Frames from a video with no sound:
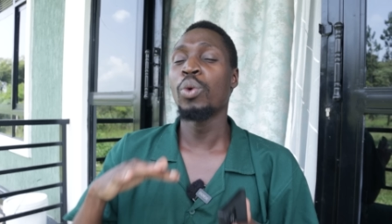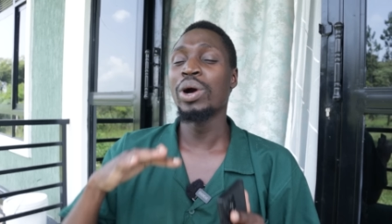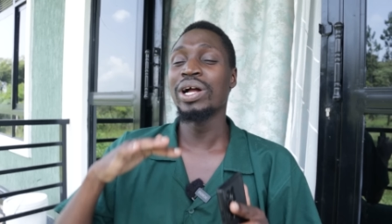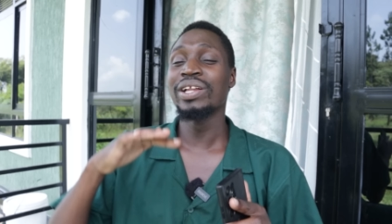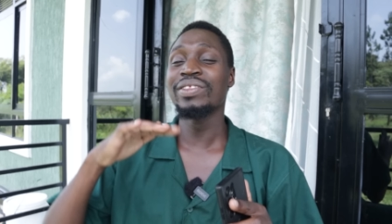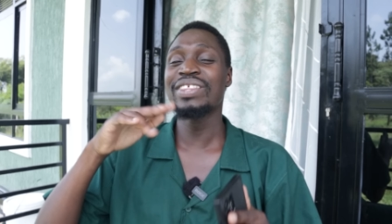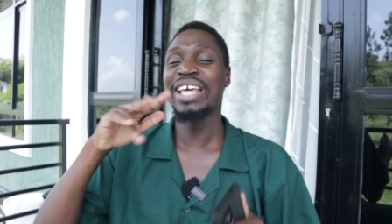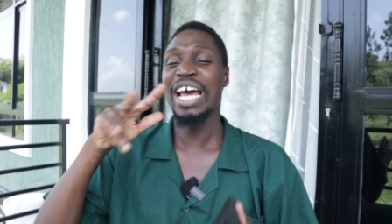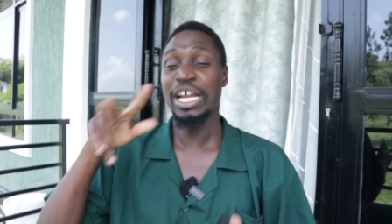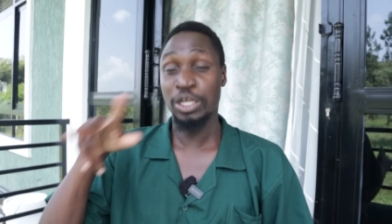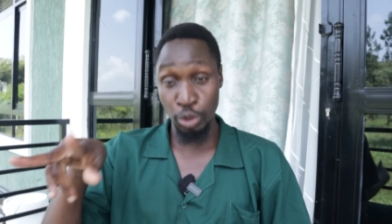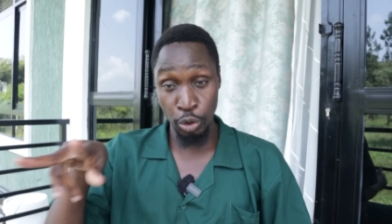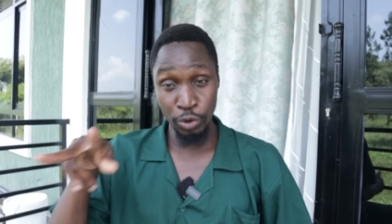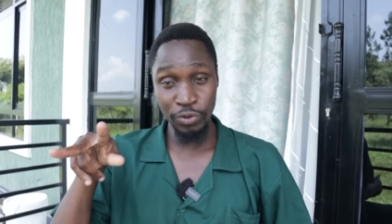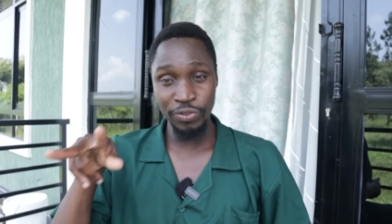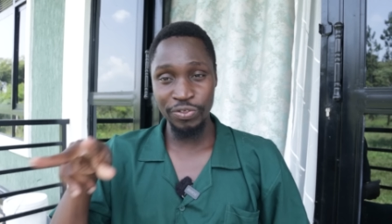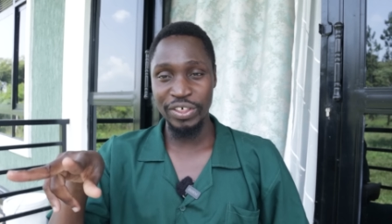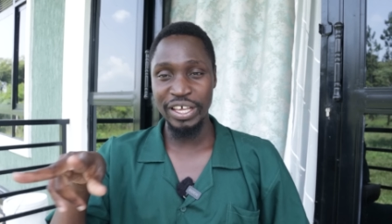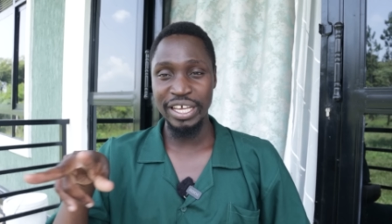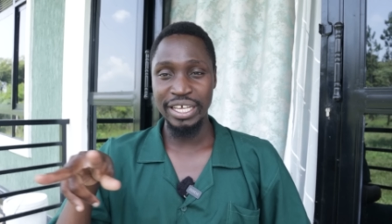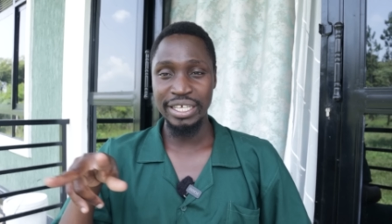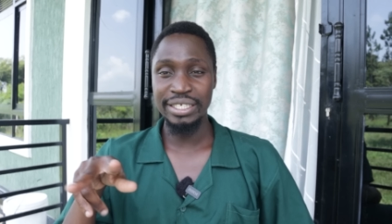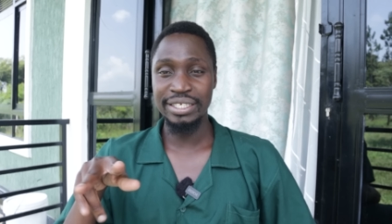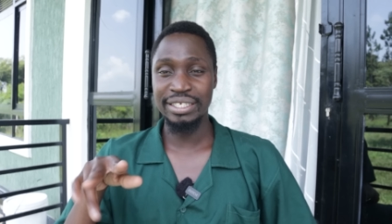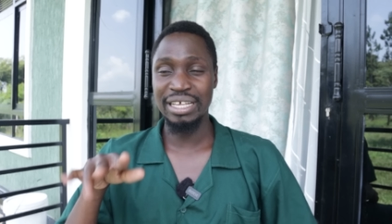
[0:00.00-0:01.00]
Well, there are two
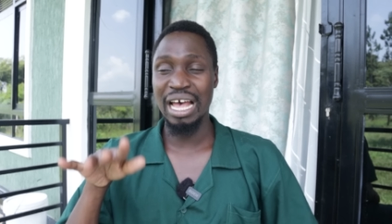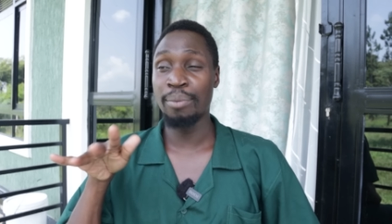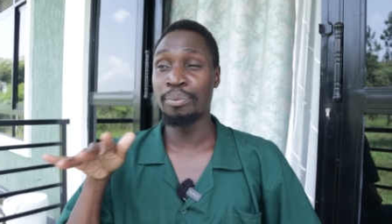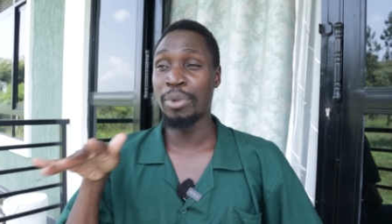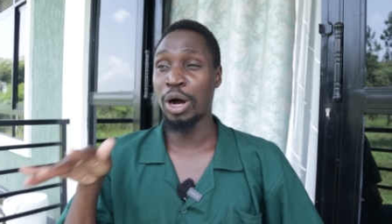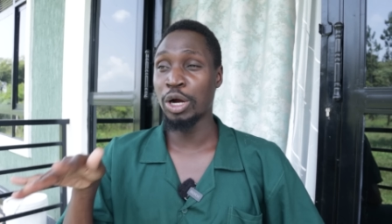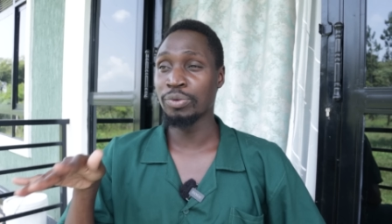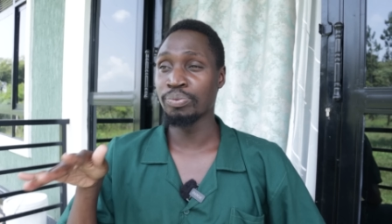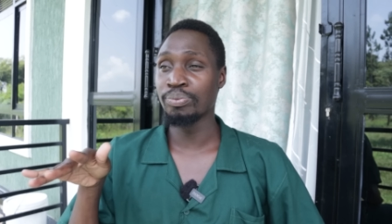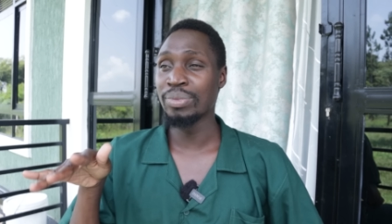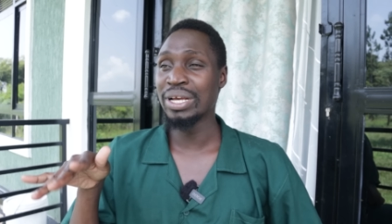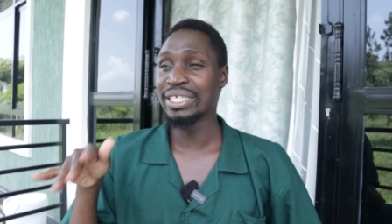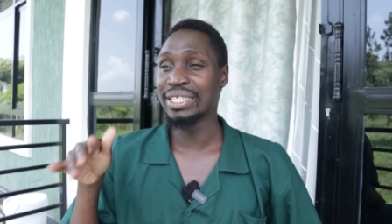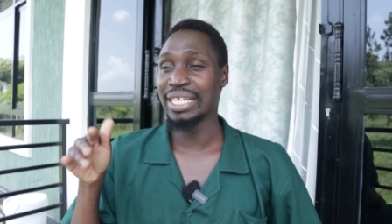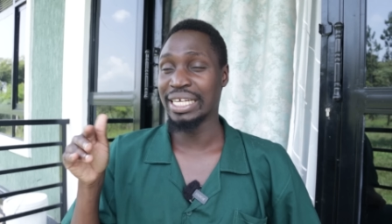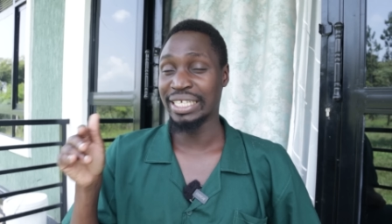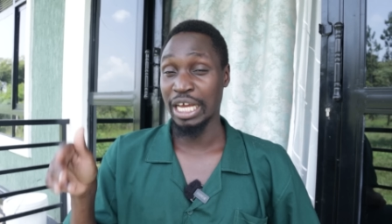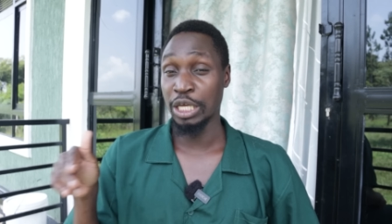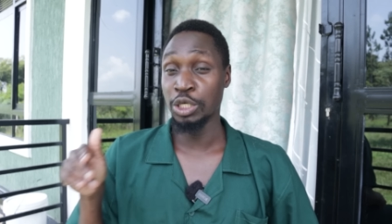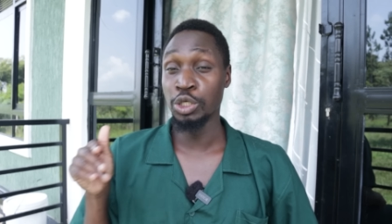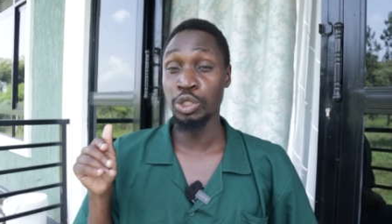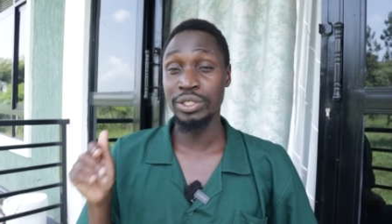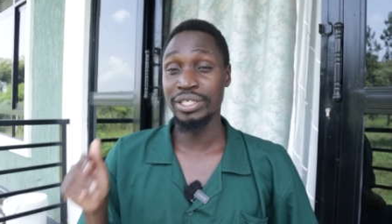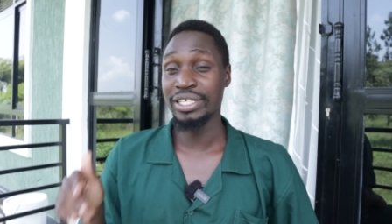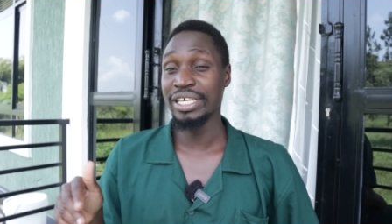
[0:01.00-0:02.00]
things about maize that
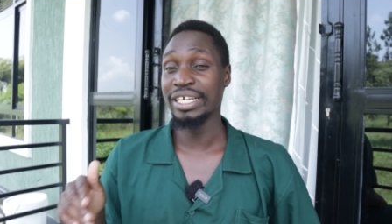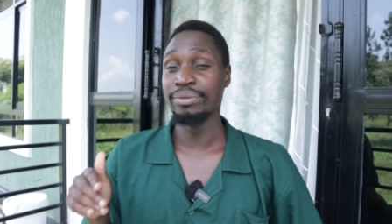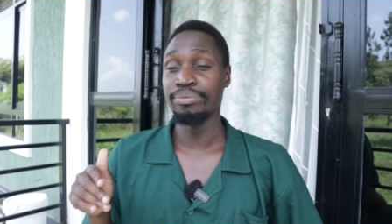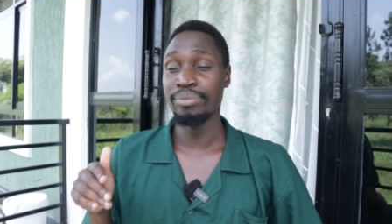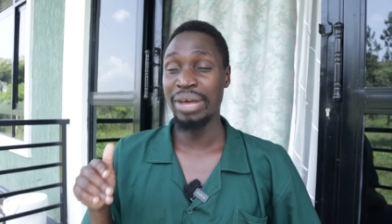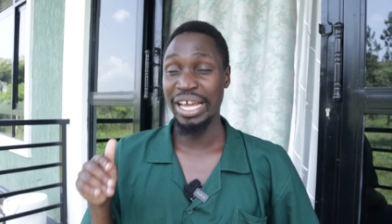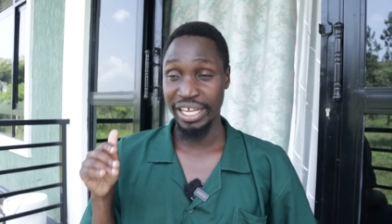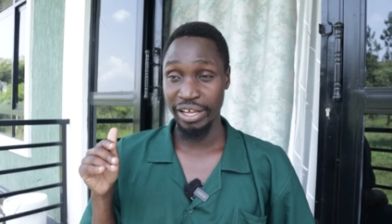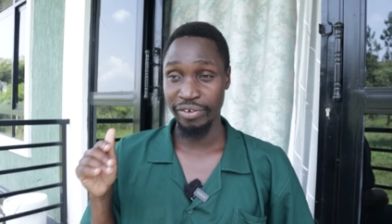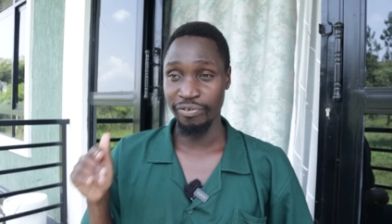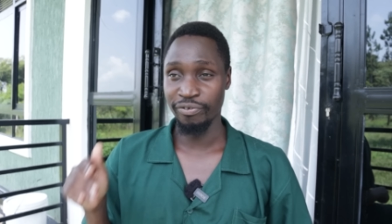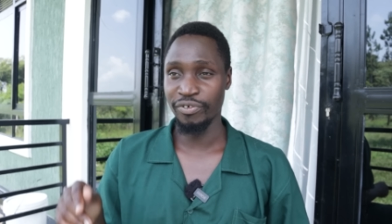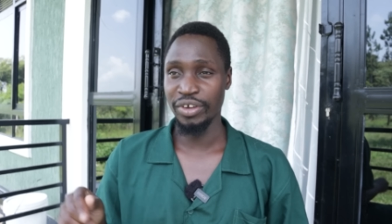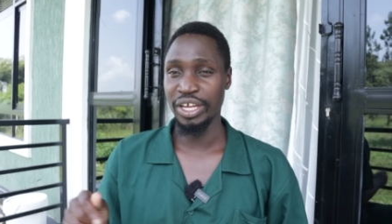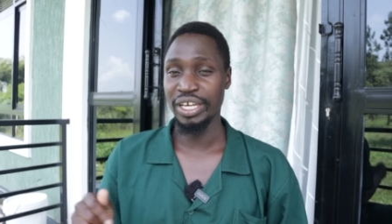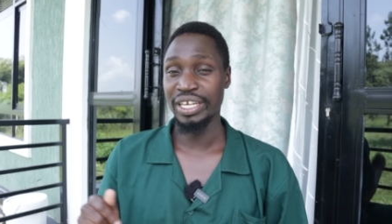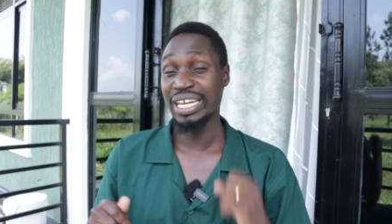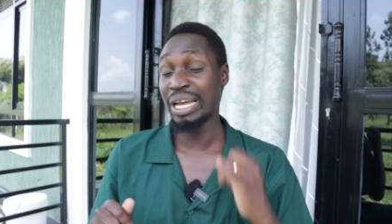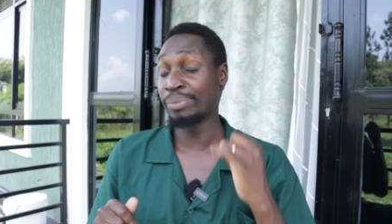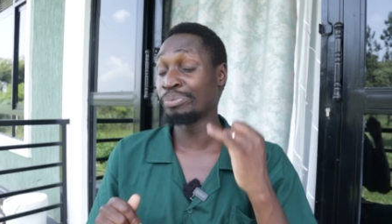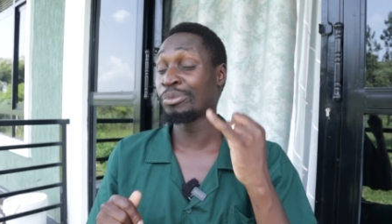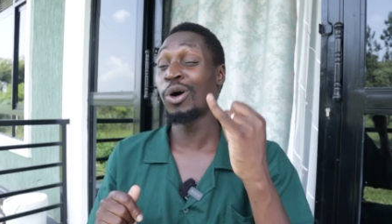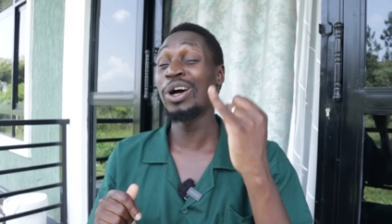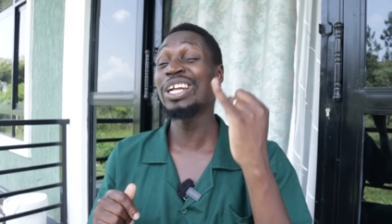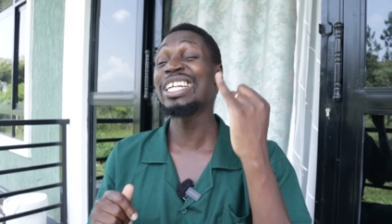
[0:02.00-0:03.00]
are used in making feed.
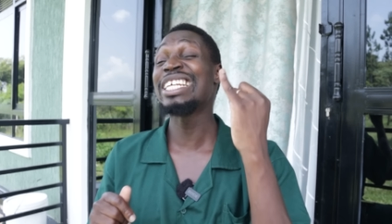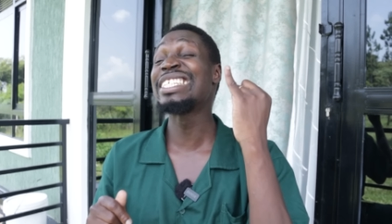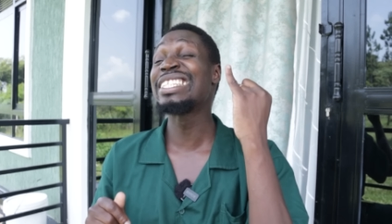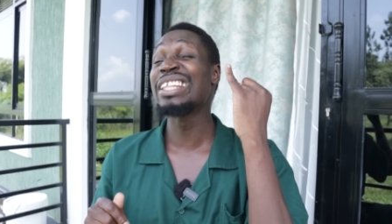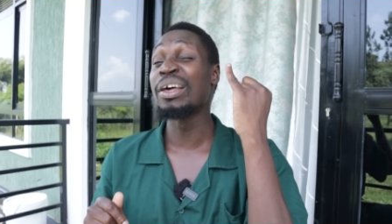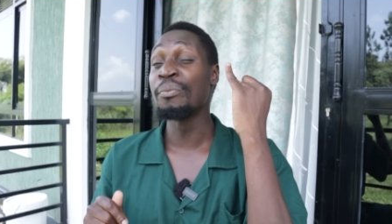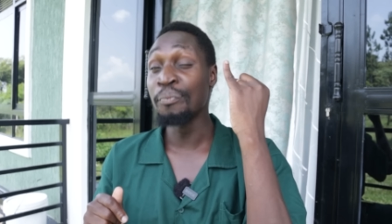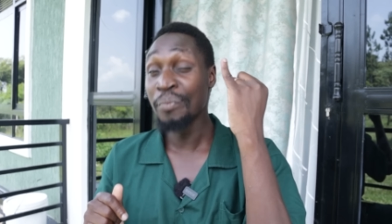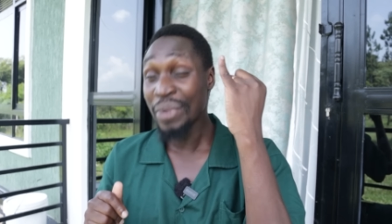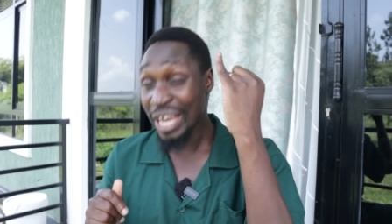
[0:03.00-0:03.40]
Number one is the